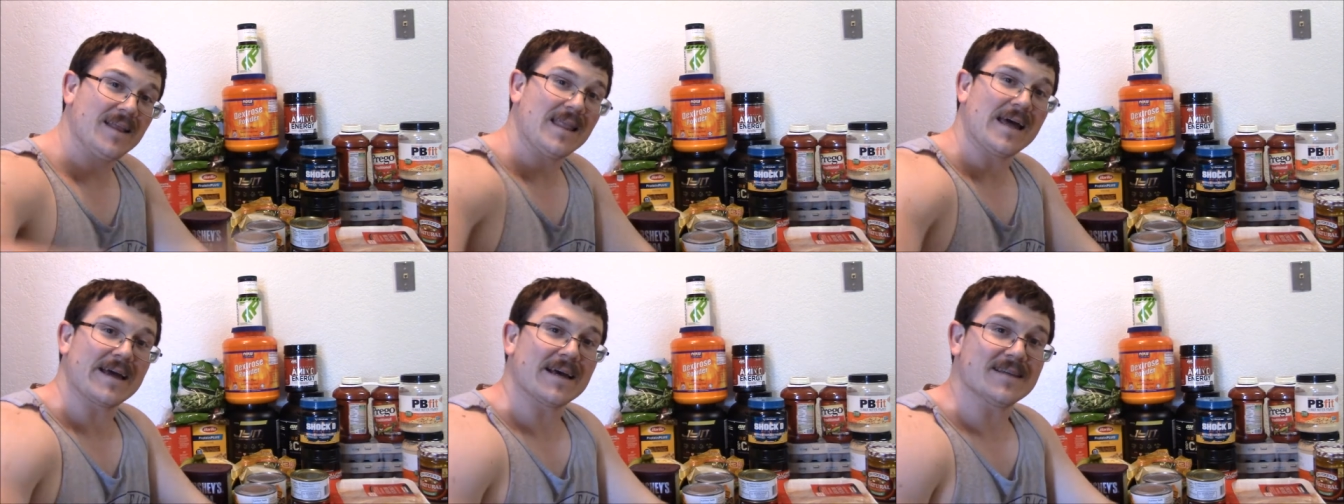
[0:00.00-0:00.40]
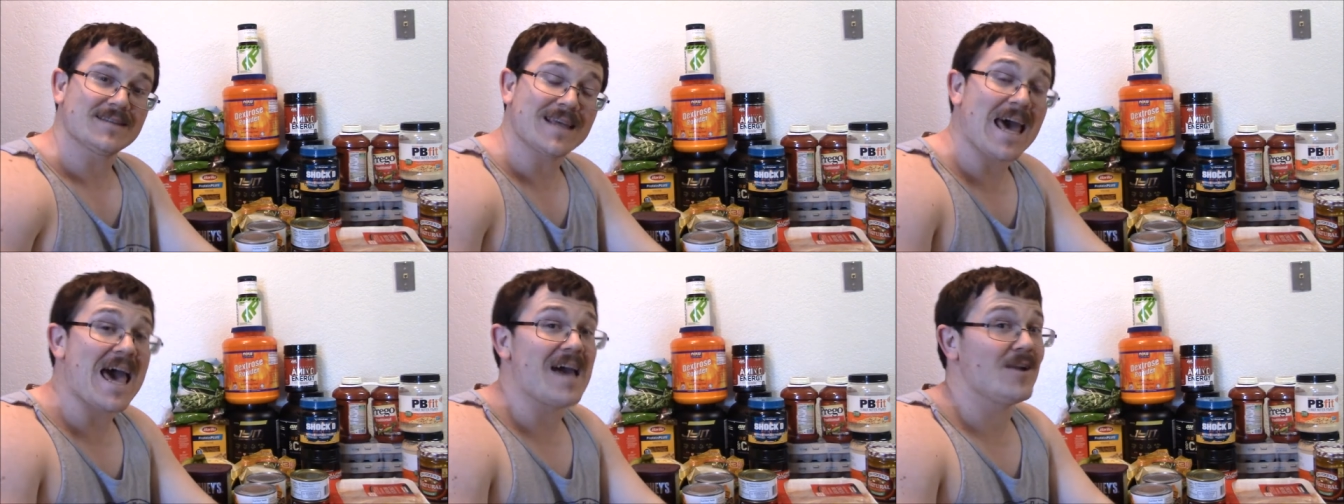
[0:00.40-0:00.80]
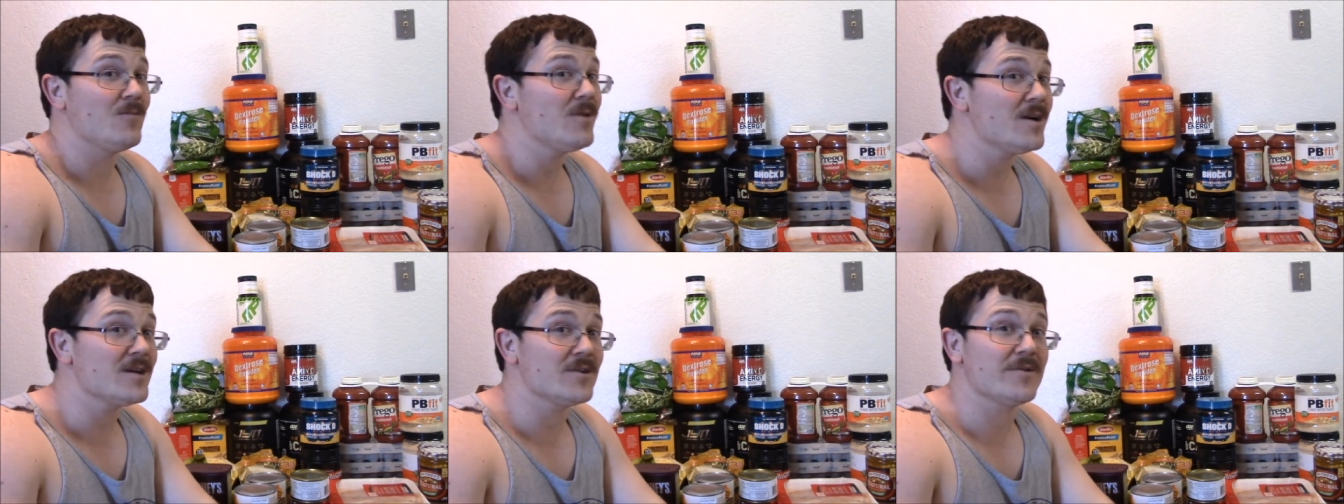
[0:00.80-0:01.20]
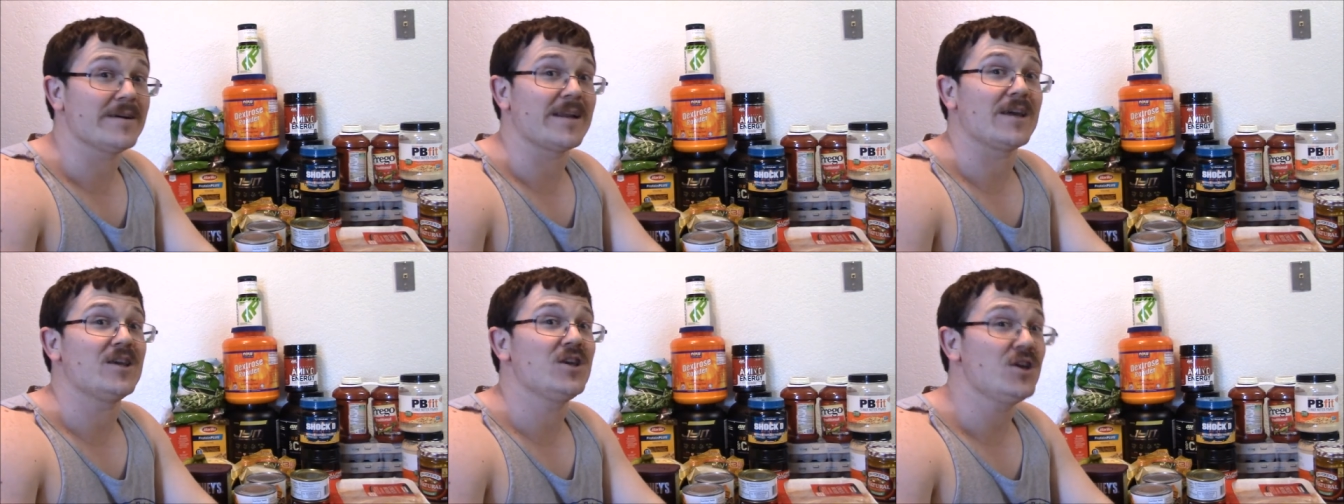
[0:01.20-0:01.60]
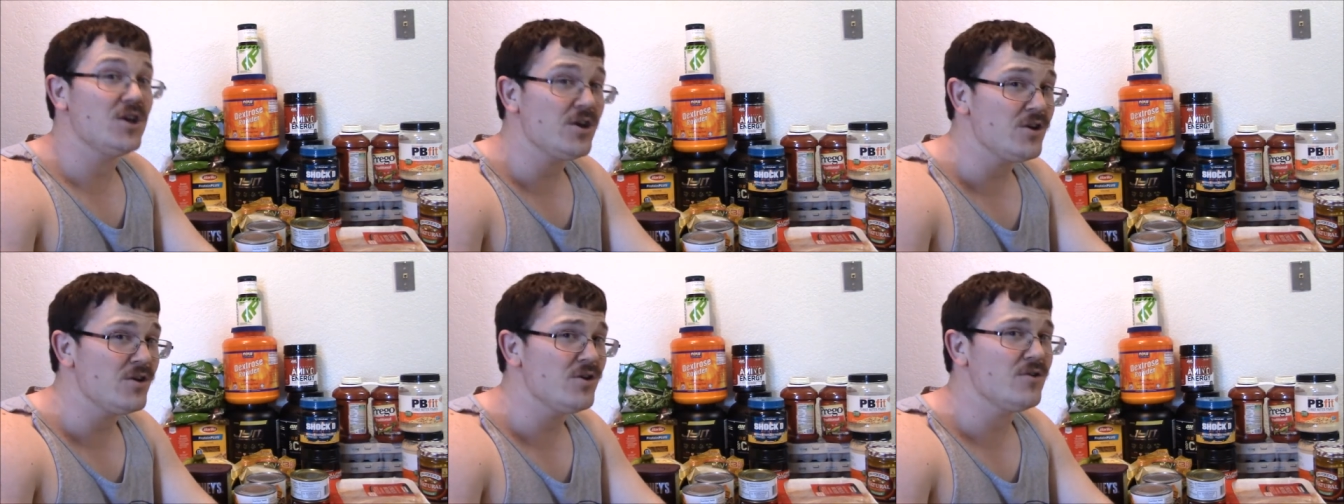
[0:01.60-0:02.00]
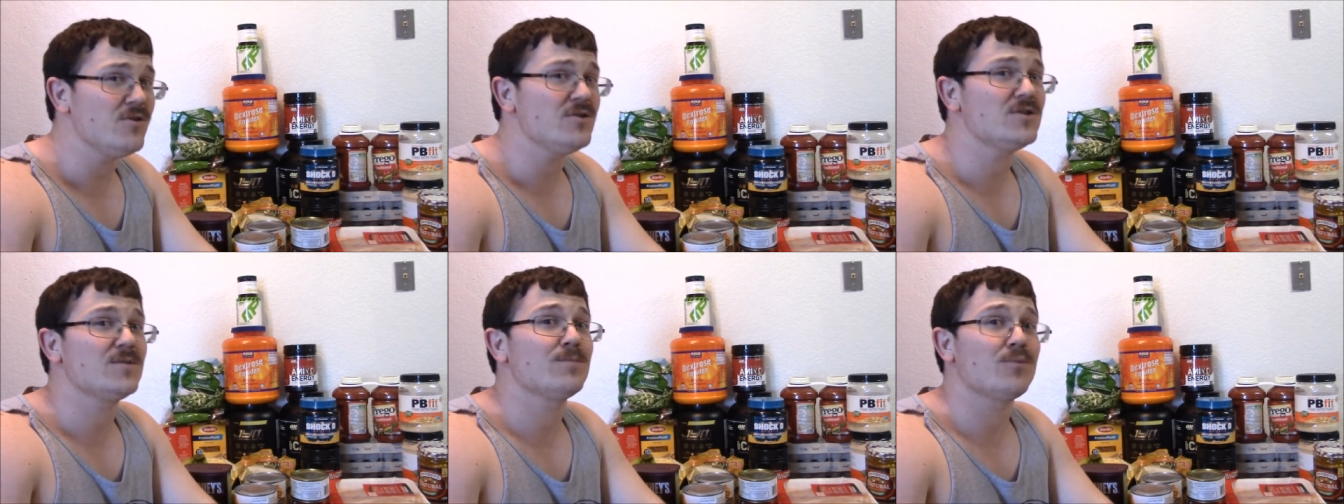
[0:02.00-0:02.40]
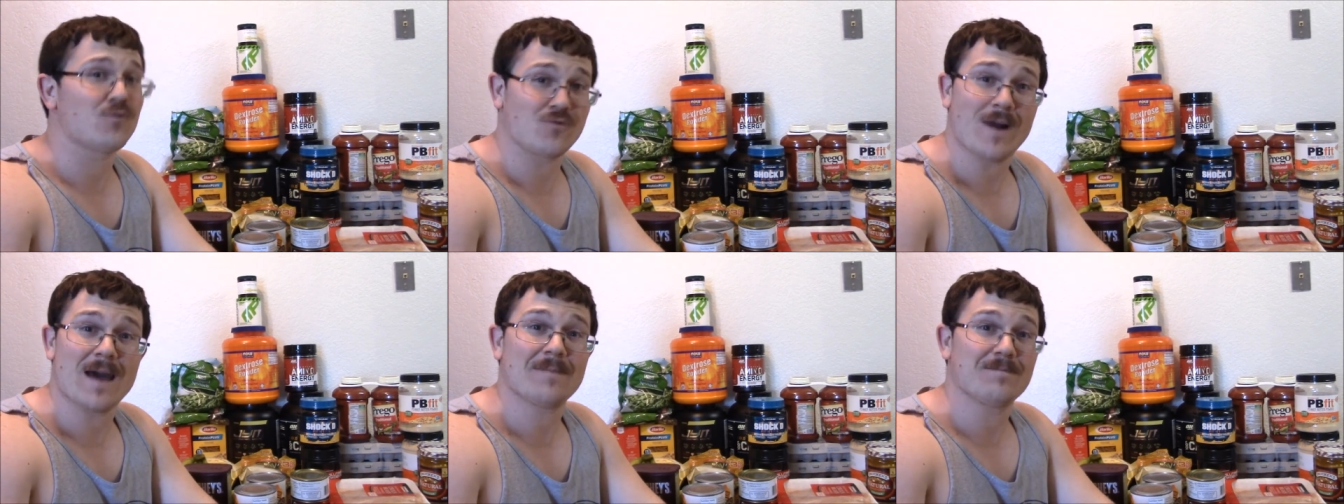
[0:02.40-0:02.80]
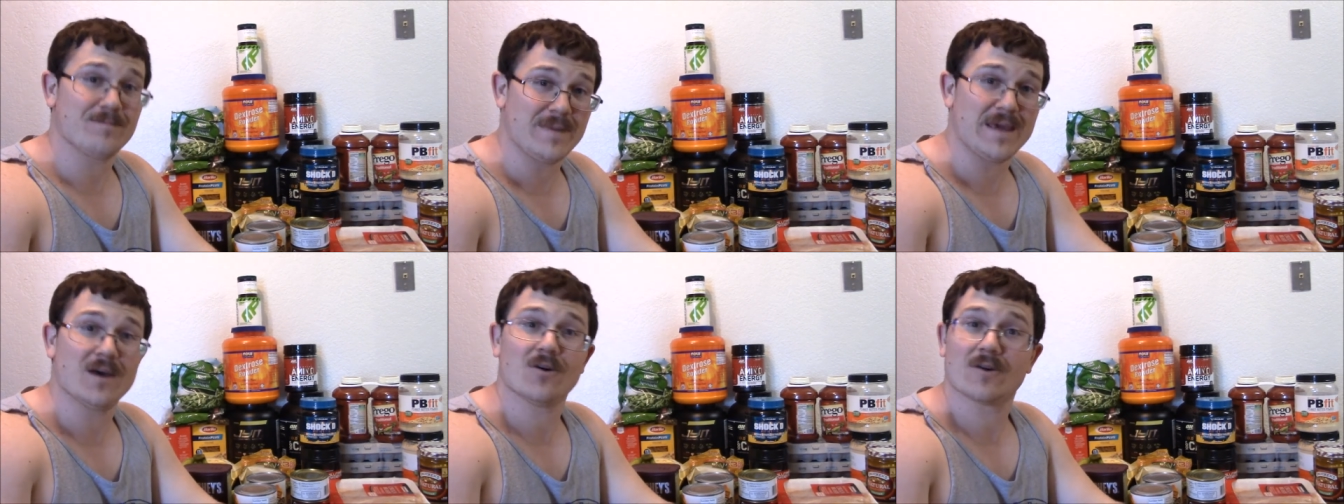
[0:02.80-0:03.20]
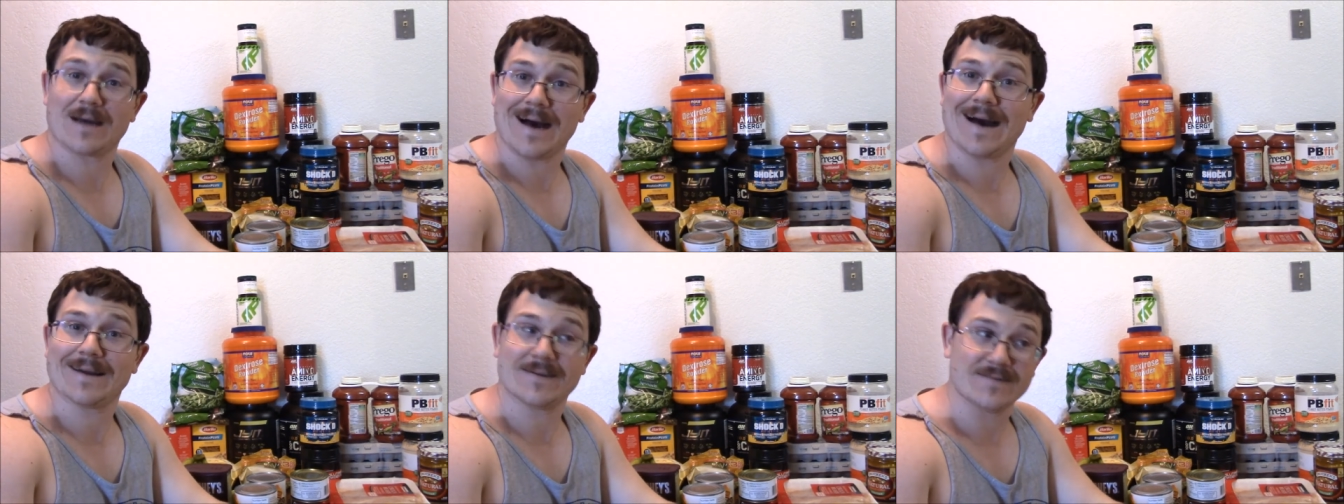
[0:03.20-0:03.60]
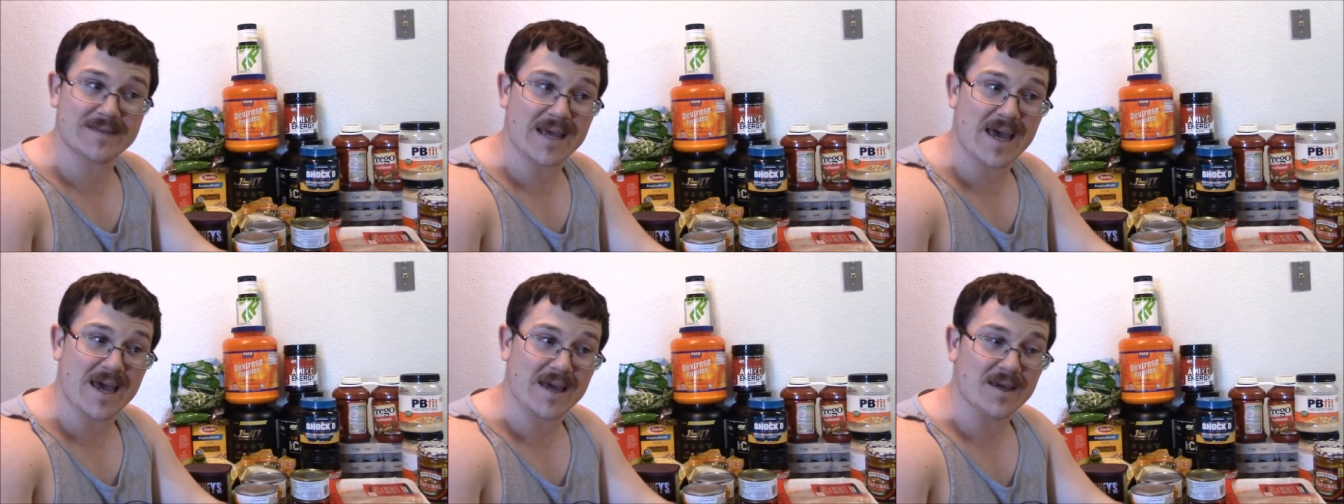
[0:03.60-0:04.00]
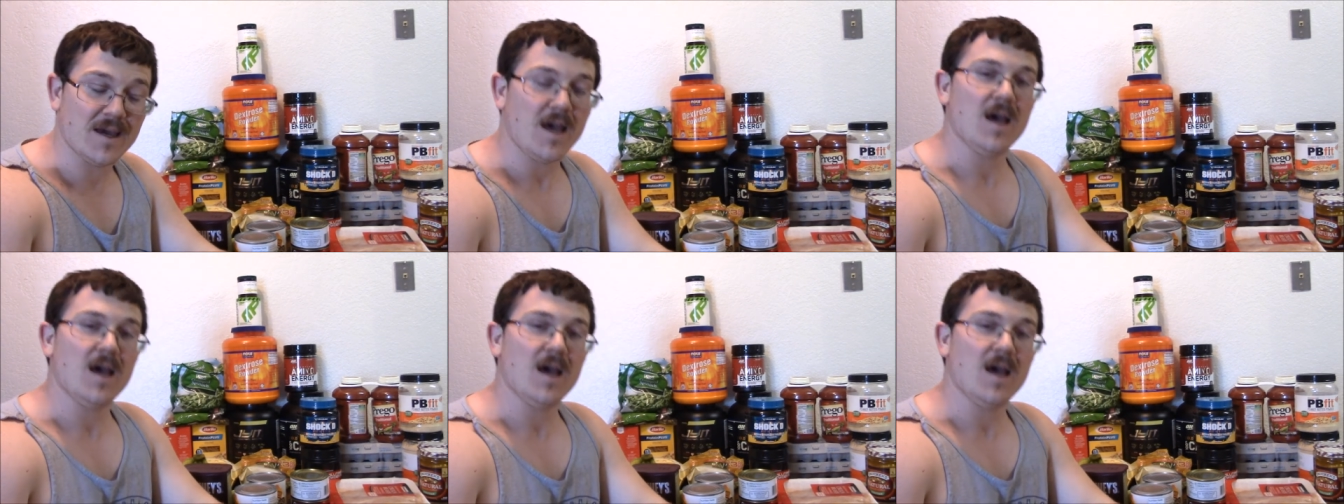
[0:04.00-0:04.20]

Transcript: like I said, we're doing a huge prep meal kind of day.